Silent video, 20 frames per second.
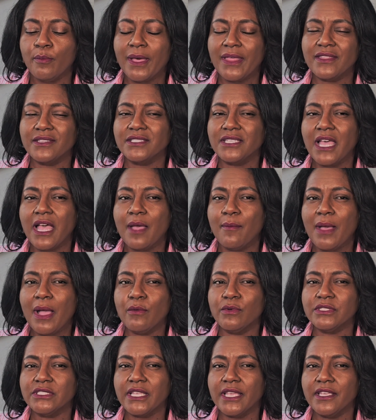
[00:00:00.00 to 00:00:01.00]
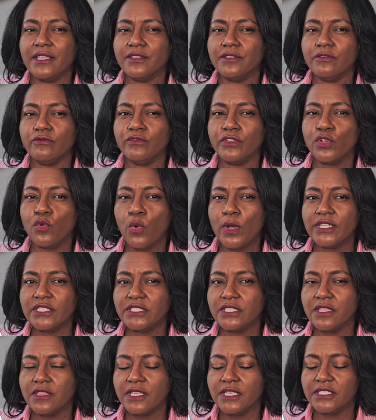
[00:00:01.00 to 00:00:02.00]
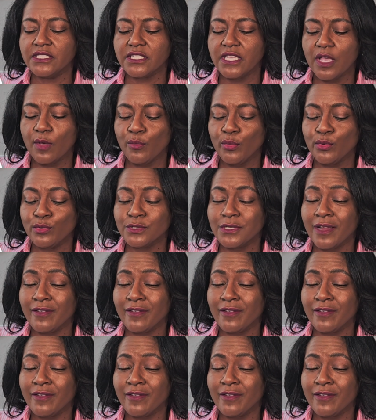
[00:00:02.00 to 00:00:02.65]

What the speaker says: By the time I was requesting these samples,